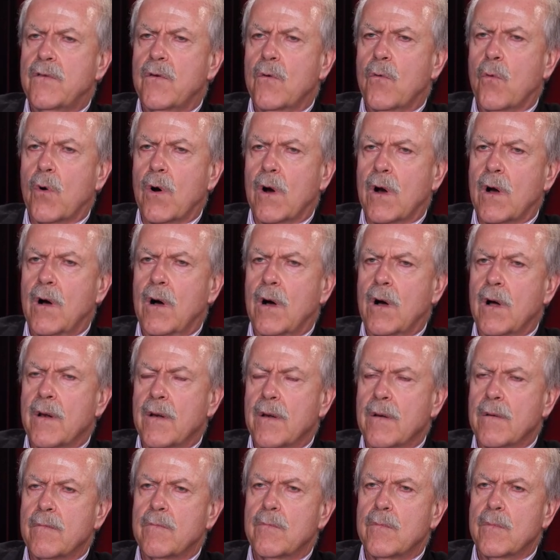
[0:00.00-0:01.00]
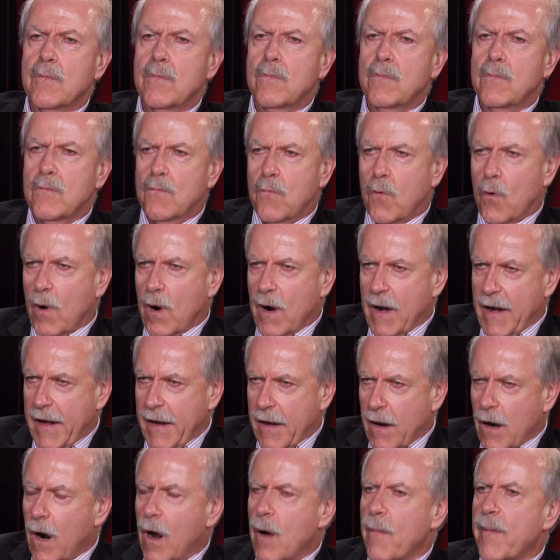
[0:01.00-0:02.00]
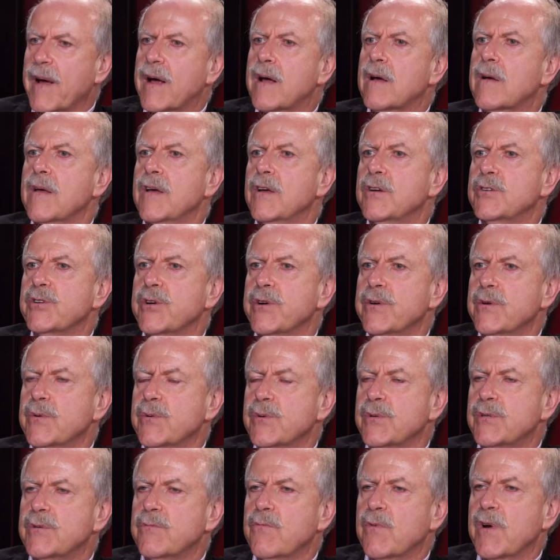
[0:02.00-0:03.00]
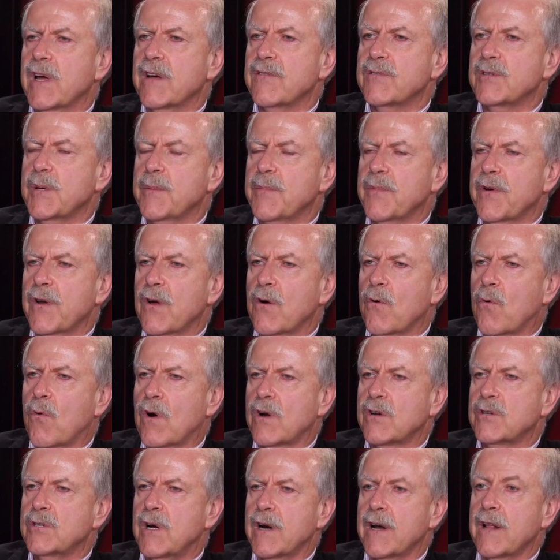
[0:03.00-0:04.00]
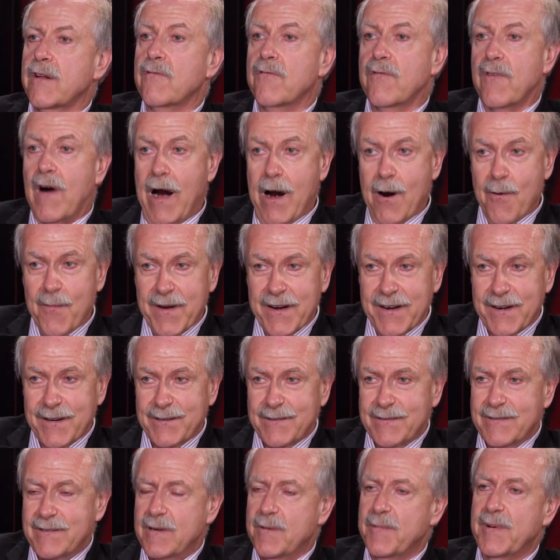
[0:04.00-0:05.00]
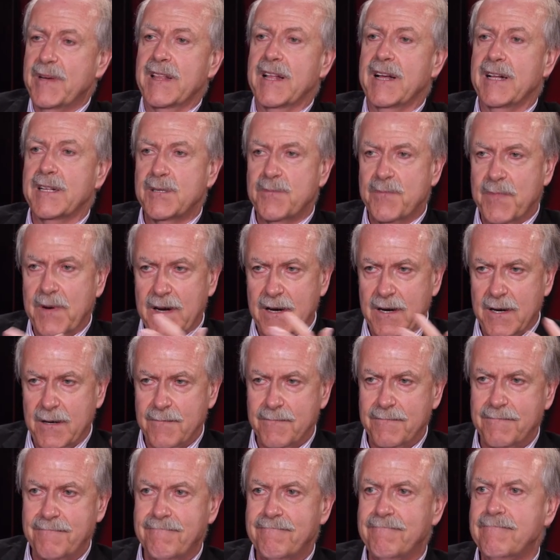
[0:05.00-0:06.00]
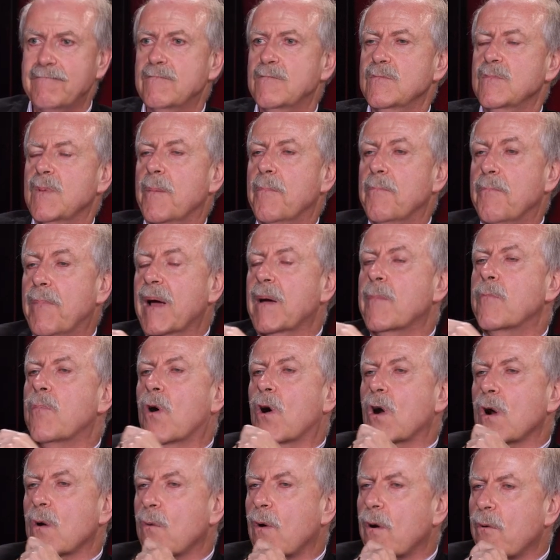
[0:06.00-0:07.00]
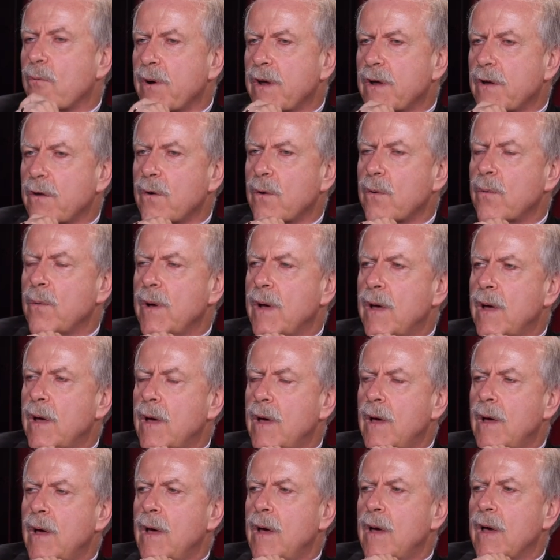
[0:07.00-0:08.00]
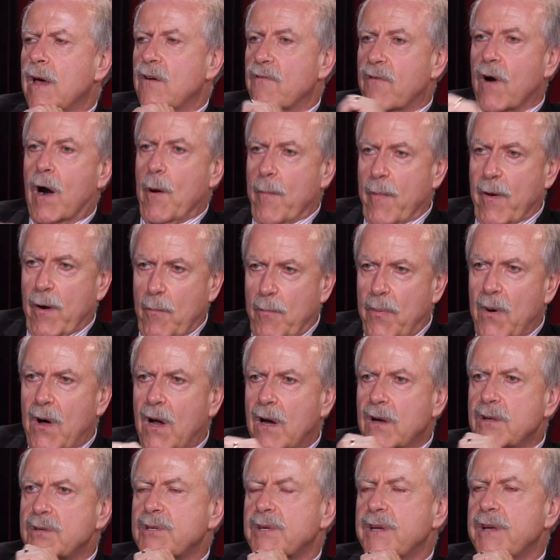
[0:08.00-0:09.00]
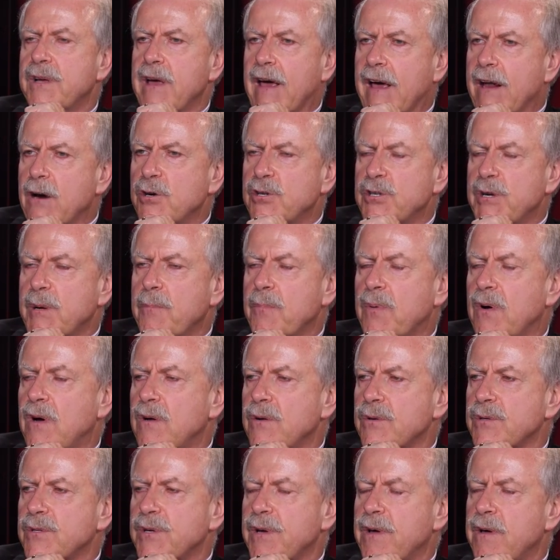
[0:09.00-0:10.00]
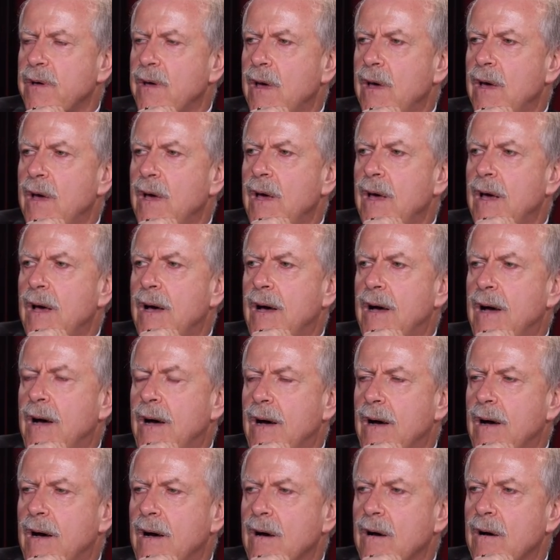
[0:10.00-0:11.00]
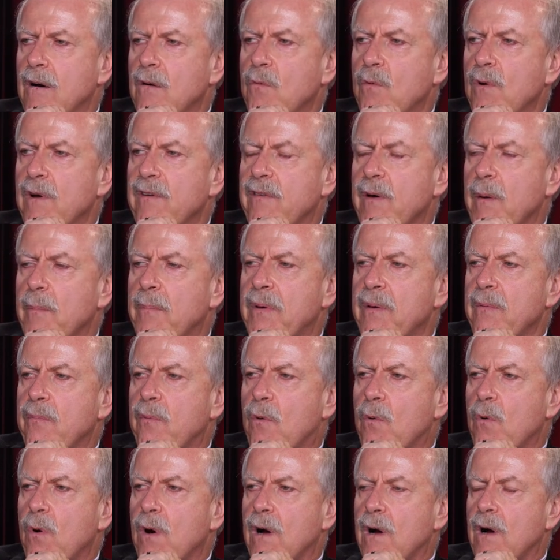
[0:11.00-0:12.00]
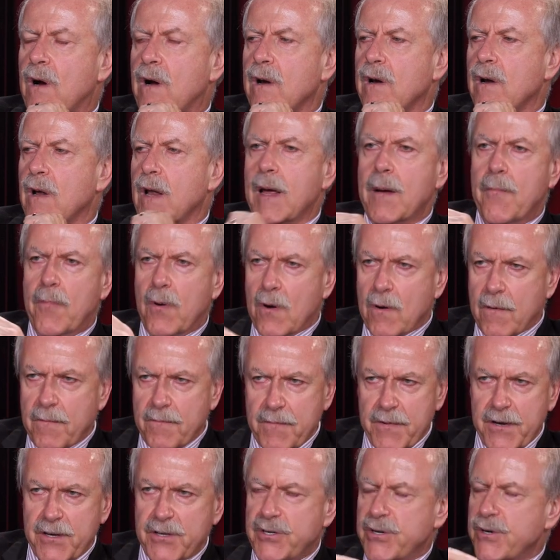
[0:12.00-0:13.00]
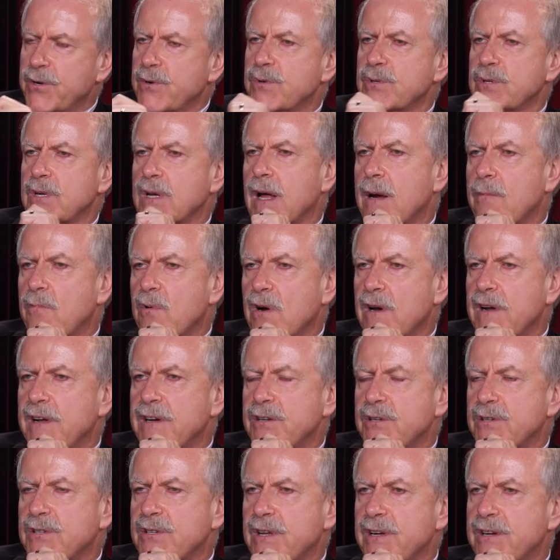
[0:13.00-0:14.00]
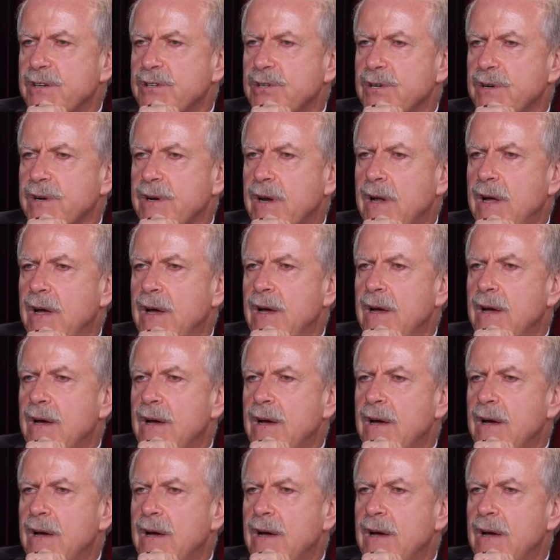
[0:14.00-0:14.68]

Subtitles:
to work on more on economic issues. We have somebody who works on environment. I mean, that's become a big part of what we do. Environmental policy, energy policy. We've had people work on labor issues, labor legislation.